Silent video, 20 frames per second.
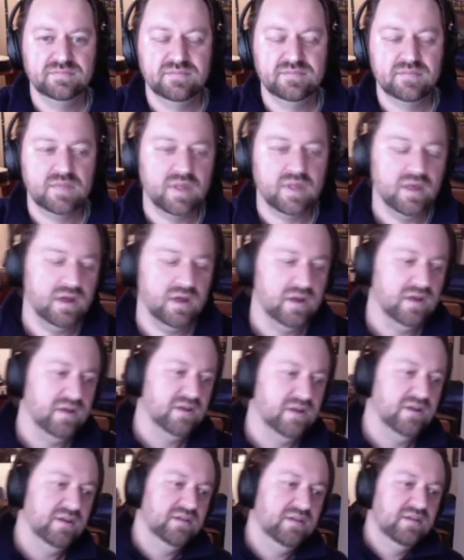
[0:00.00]

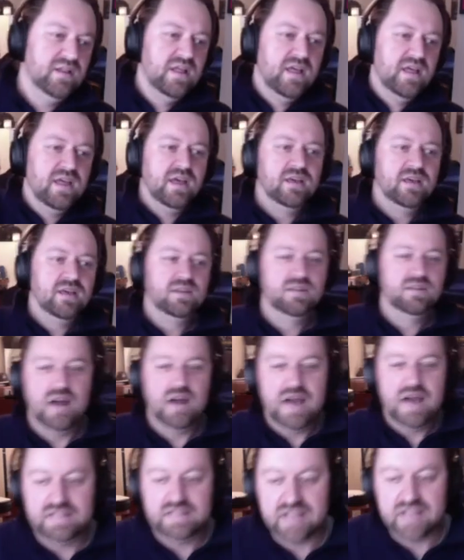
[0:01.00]
I
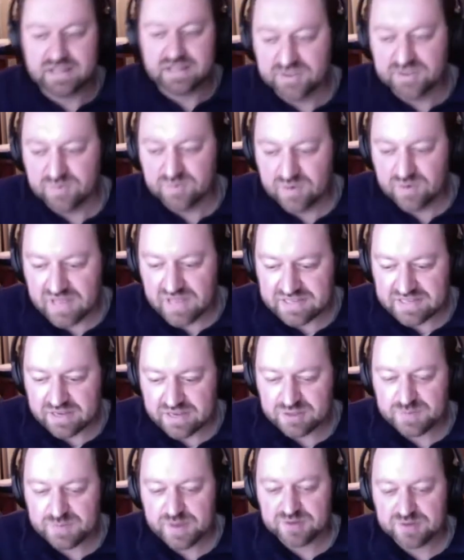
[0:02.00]
didn't realize how
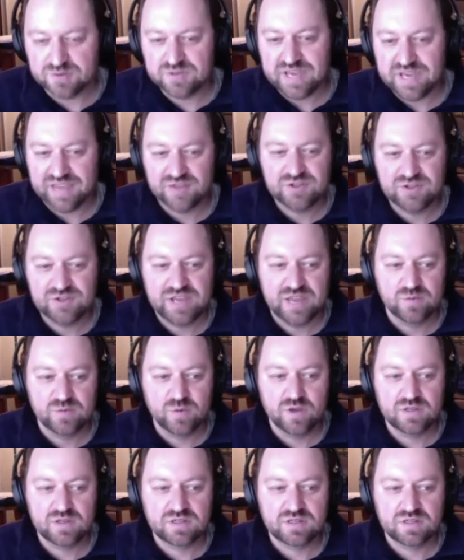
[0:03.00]
special Jackie Chan
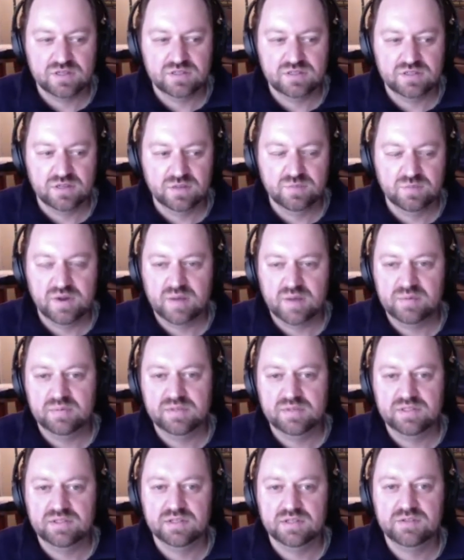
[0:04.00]
was until probably
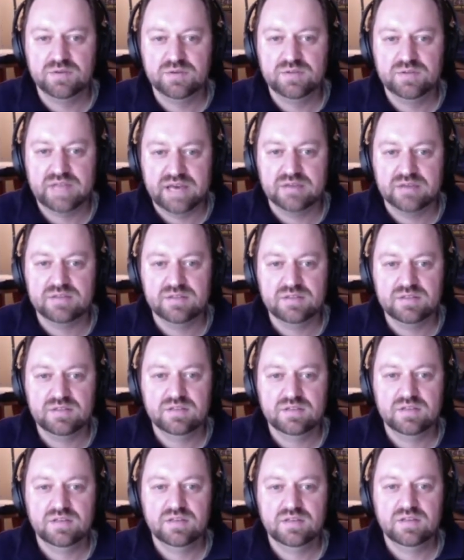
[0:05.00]
the 2000s
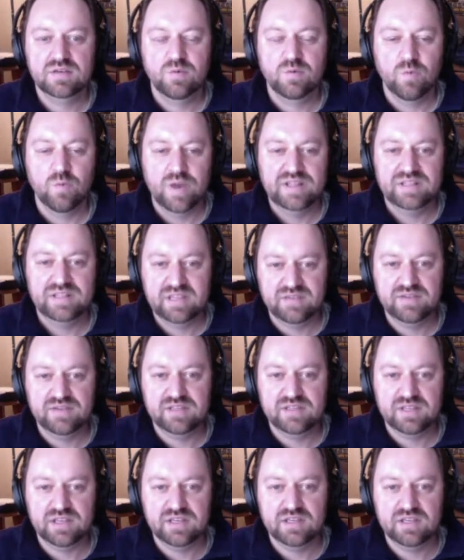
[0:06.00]
when
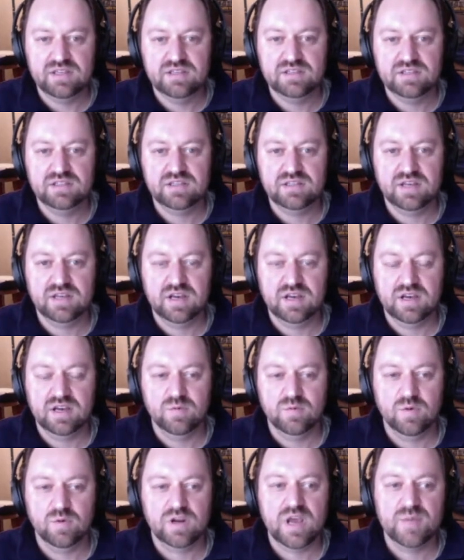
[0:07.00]
DVDs
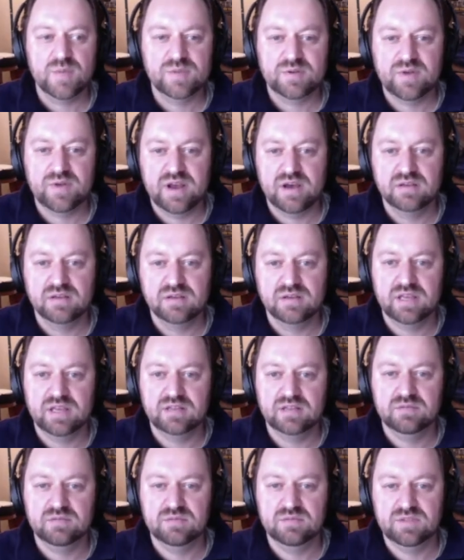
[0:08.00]
were coming around
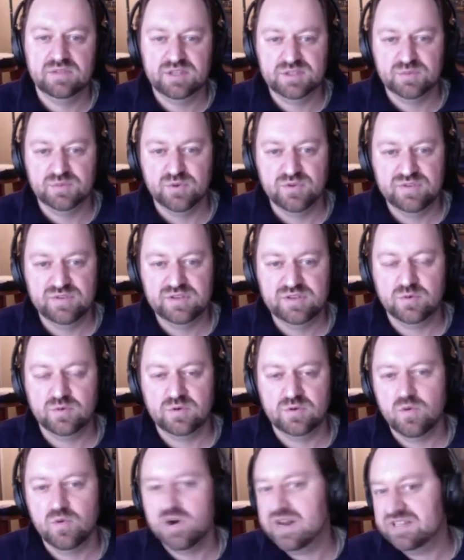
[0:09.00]
and these movies were
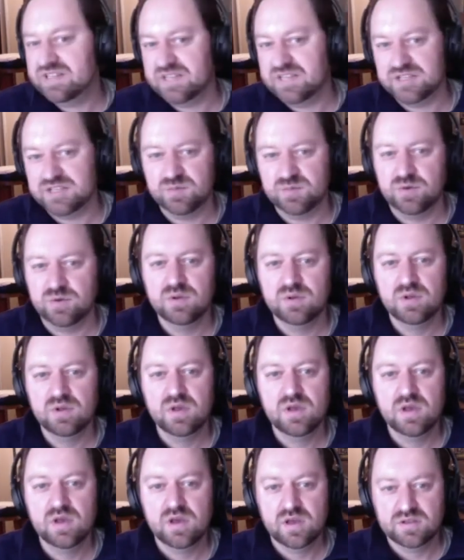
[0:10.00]
more accessible
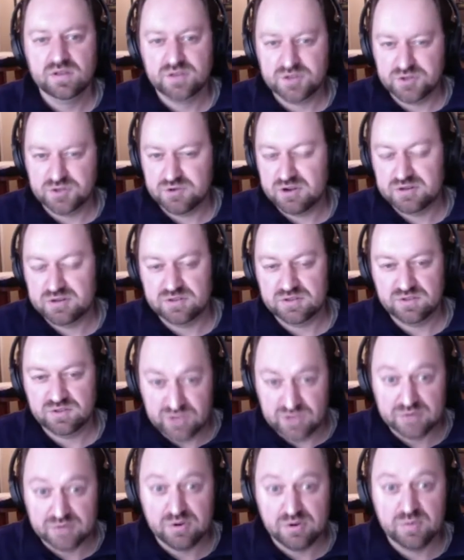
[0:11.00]
to the
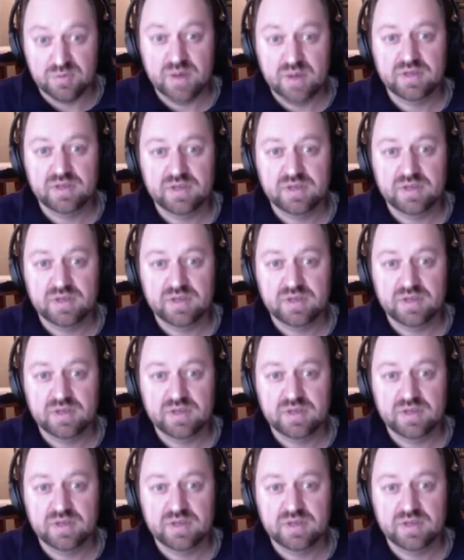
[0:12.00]
general public.